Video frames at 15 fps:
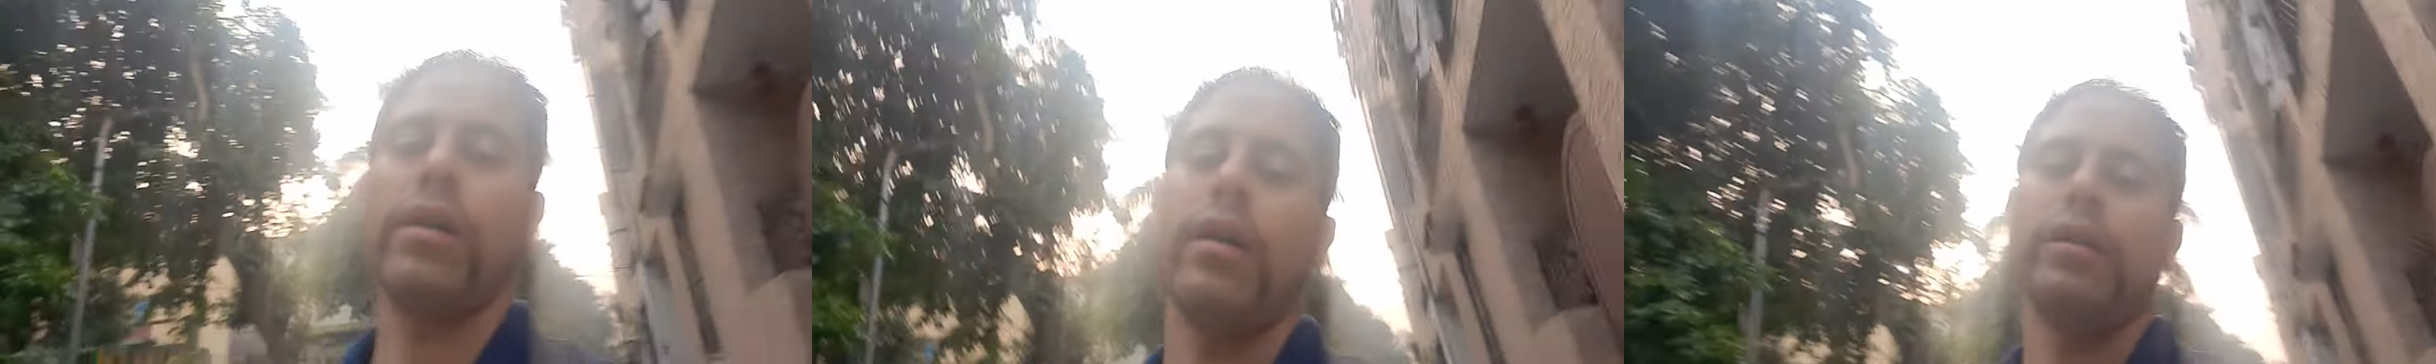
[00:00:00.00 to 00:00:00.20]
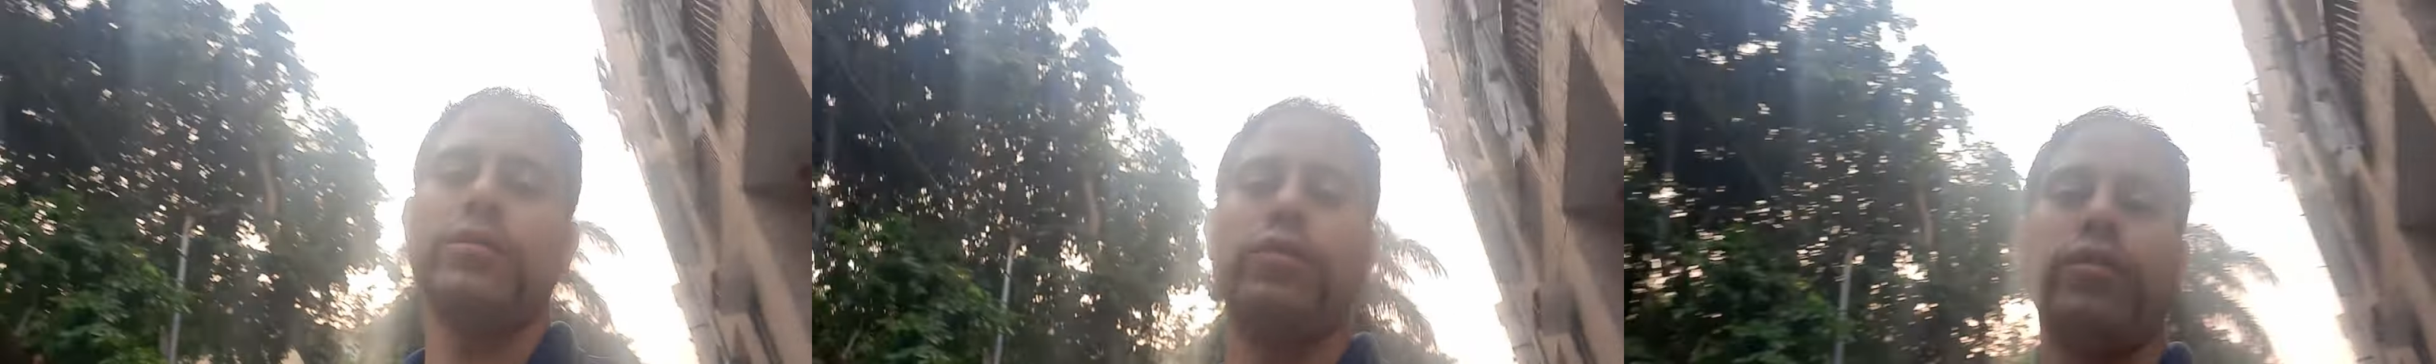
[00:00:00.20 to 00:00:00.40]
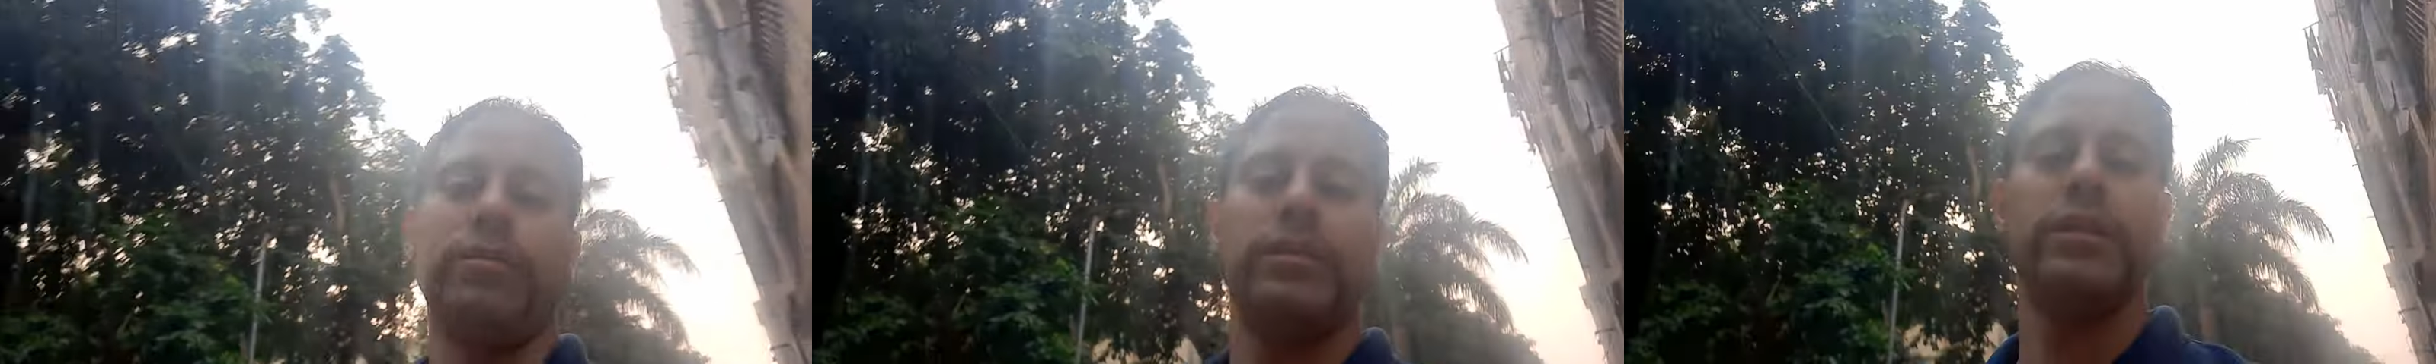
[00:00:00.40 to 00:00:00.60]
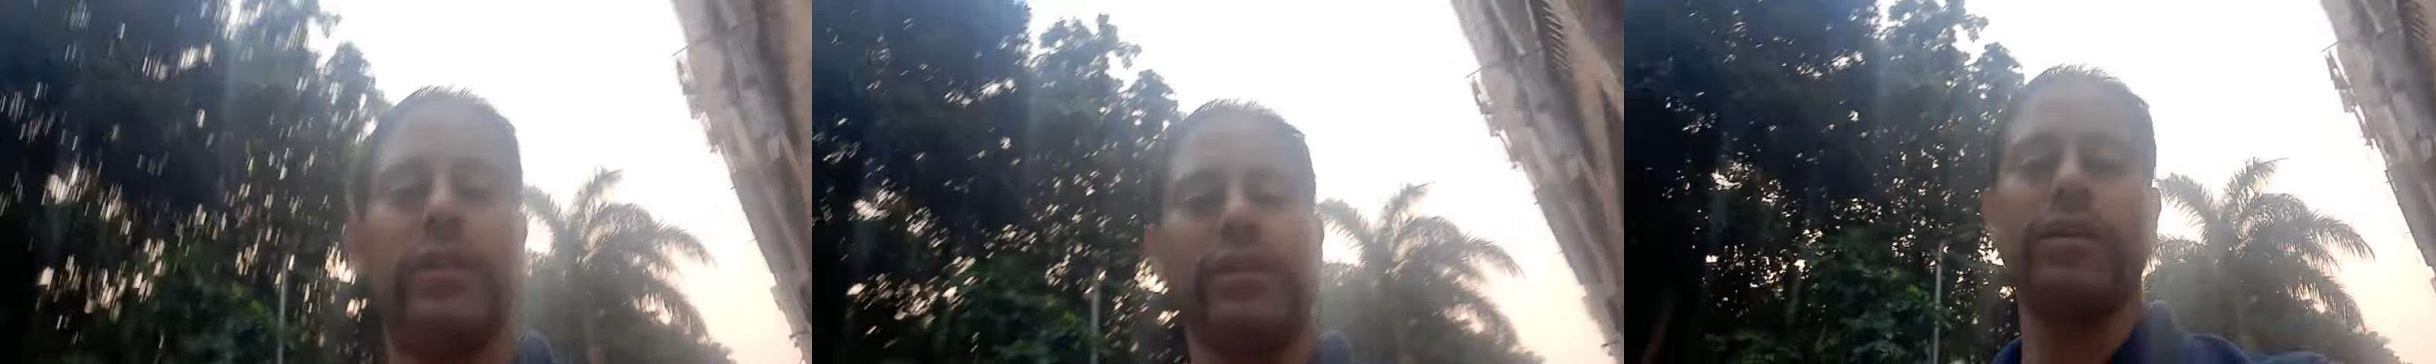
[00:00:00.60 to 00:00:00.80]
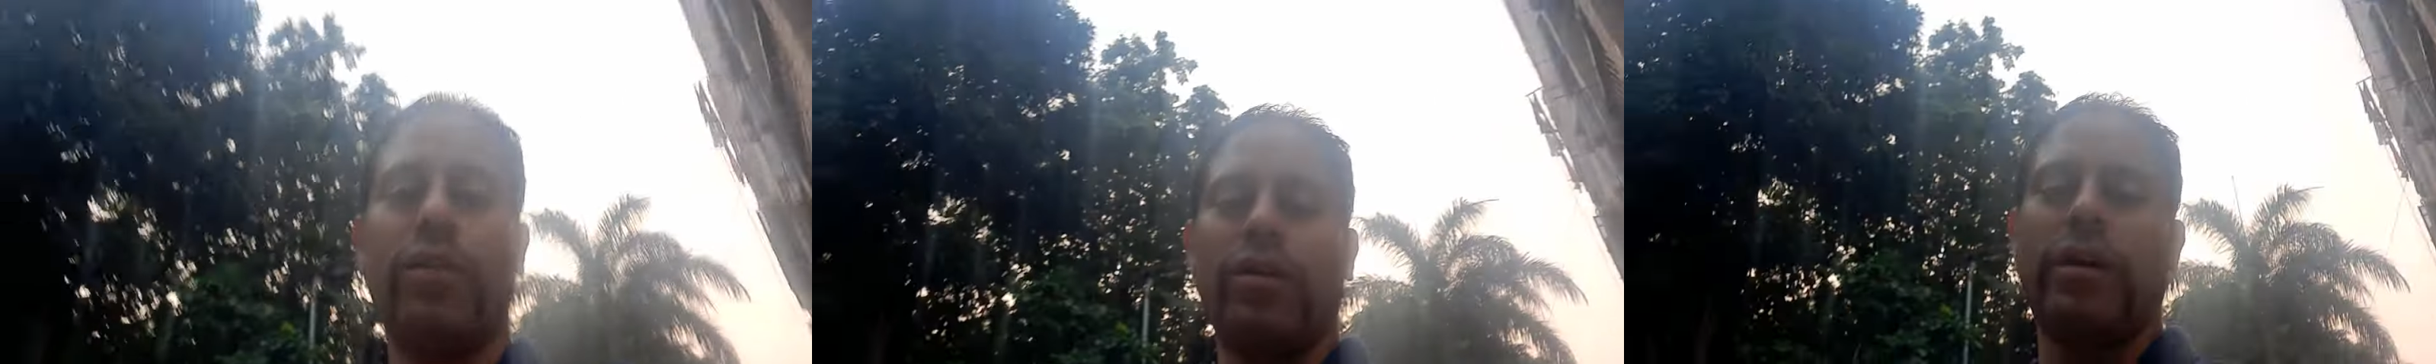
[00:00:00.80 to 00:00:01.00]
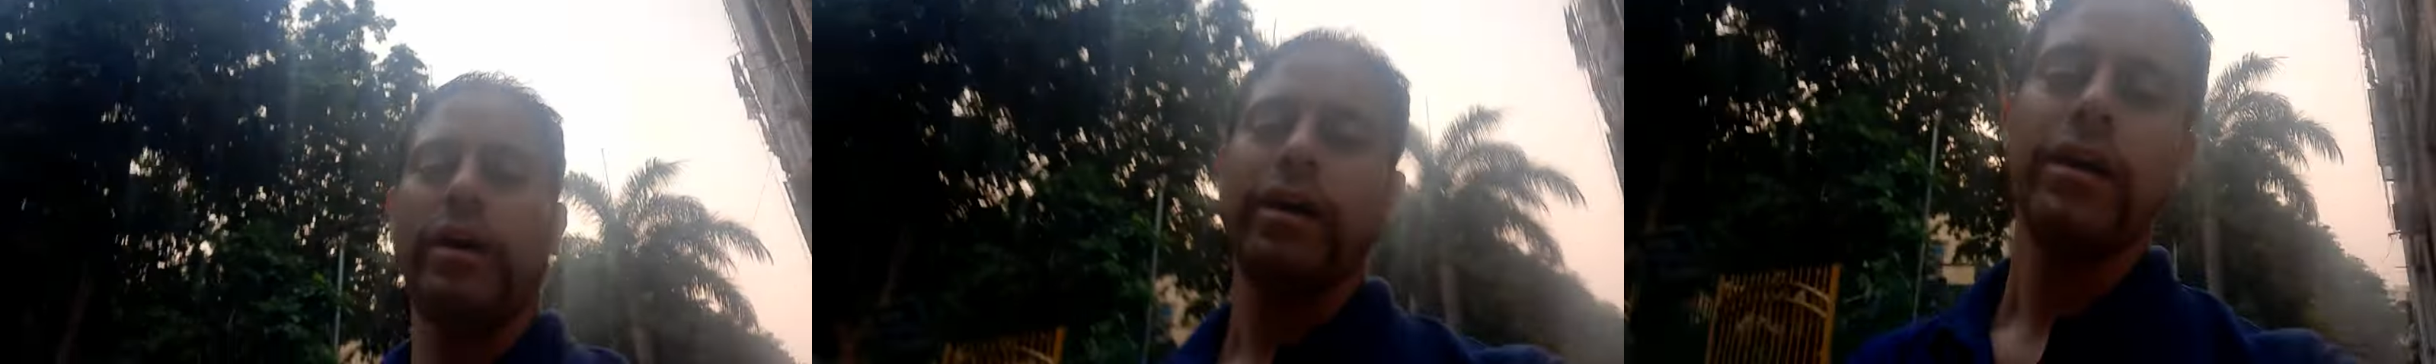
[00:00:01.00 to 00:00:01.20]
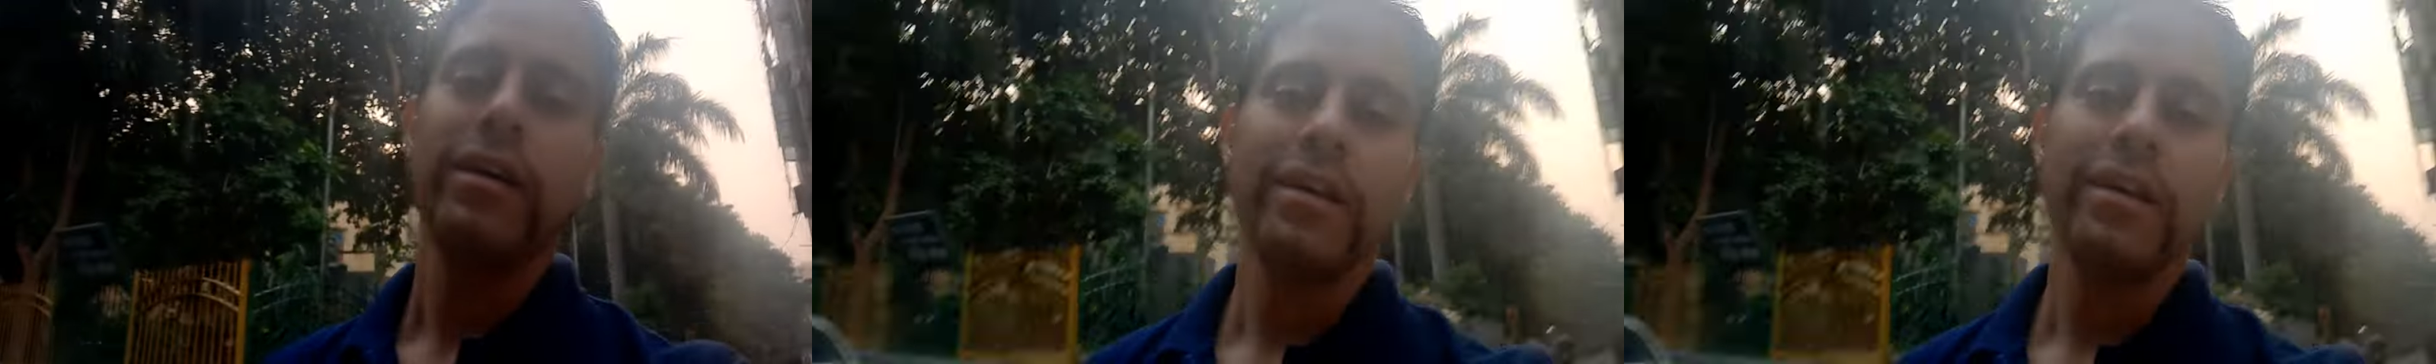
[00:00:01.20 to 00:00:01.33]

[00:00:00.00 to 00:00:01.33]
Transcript: transformation today.